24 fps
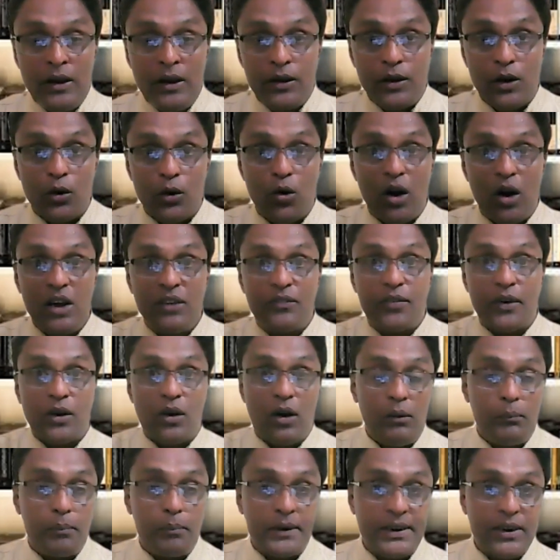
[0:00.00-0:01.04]
You're going for
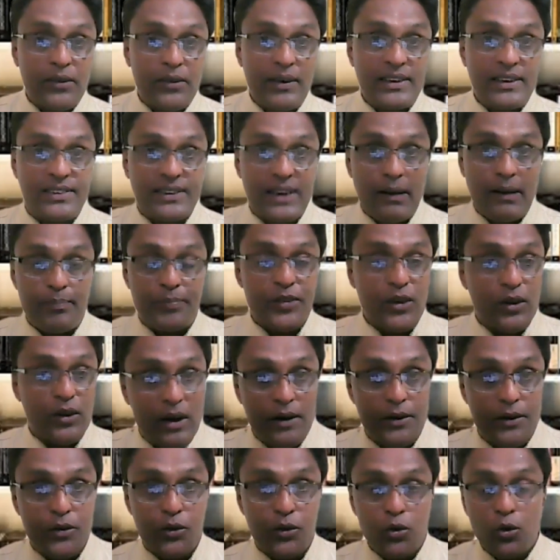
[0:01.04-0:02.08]
competitive exams. You
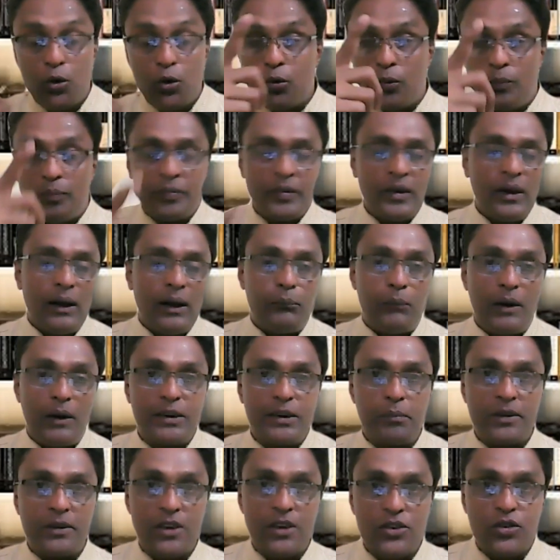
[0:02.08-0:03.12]
have to do
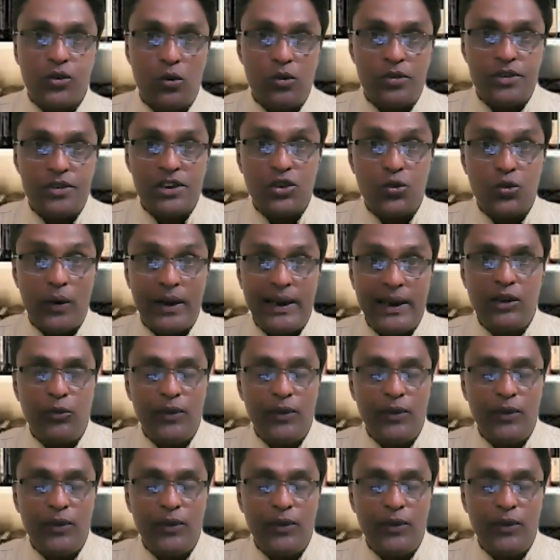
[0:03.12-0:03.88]
multiple choice questions very